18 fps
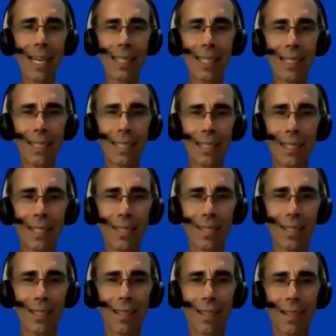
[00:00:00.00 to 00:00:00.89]

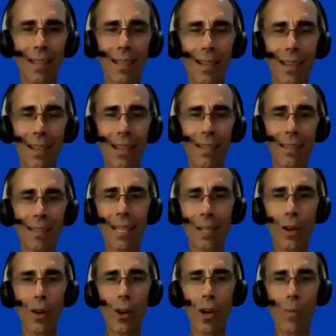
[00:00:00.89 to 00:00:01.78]
Texas,
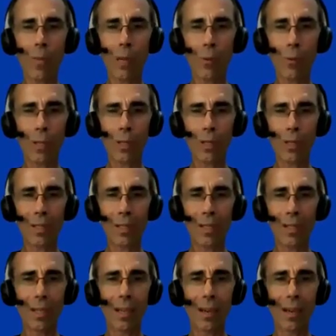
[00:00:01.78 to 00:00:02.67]
like Army,
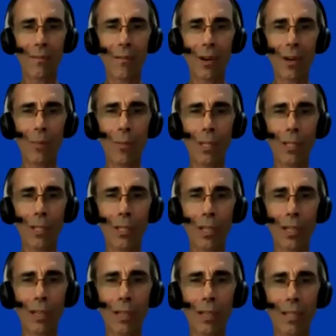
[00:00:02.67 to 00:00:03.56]
was very much
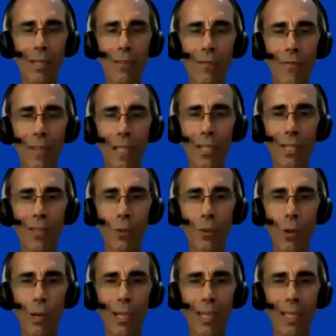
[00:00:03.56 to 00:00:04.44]
a
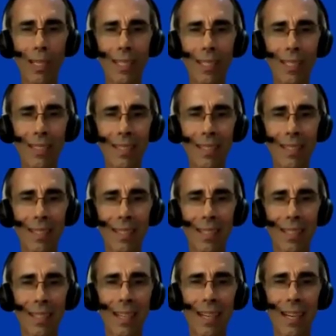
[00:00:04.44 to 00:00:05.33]
defensive-oriented,
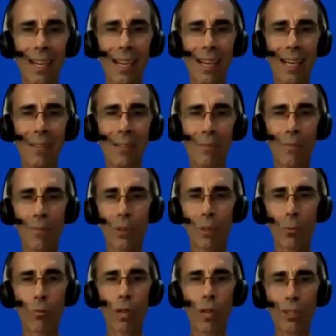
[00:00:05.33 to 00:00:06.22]

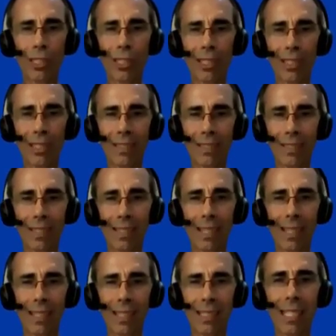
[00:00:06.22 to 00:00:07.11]
rushing
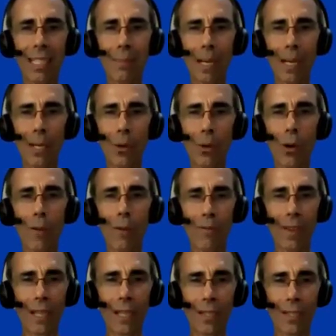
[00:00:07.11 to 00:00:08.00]
team on
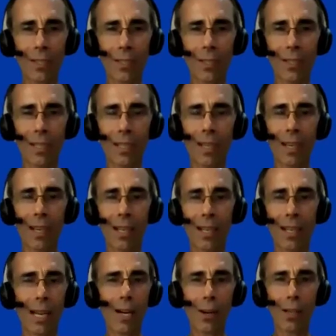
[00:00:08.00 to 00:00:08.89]
offense.
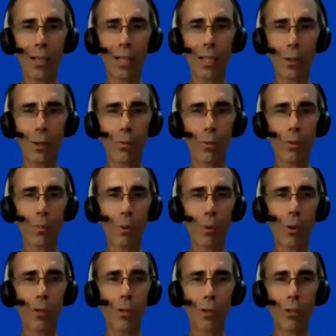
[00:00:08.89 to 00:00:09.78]
They hardly threw the
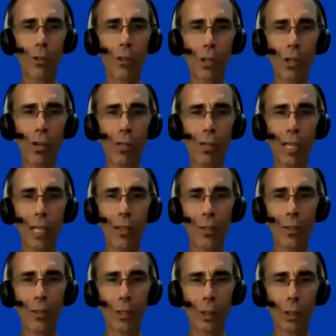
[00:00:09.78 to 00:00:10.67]
ball. Duke
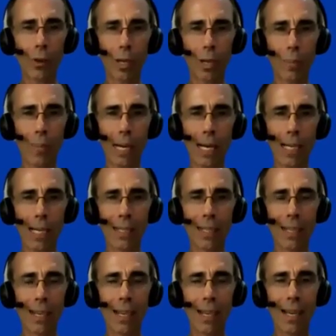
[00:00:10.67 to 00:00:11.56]
Carlisle, their quarterback,
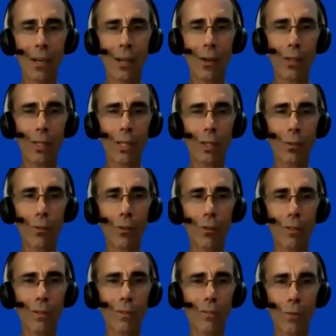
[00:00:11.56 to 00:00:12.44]
had only
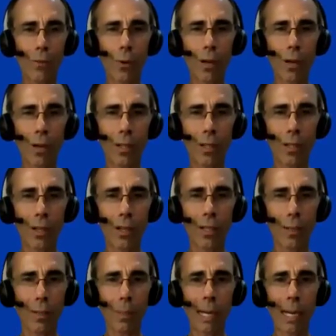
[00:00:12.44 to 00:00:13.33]
thrown for 400
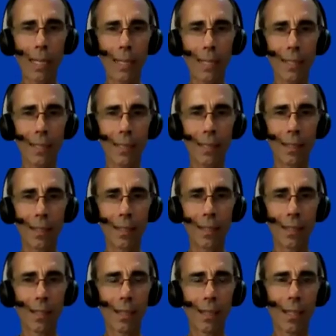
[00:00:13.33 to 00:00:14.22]
yards passing
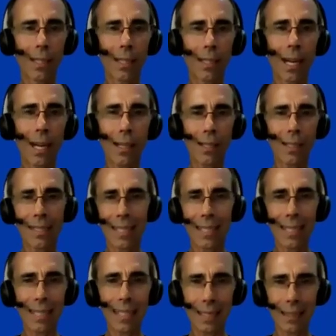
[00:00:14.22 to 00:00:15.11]
the entire
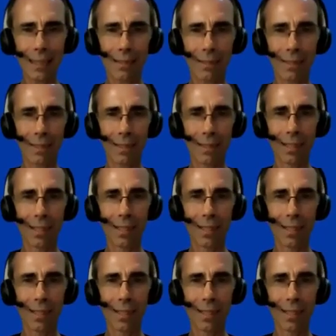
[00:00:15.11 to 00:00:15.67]
season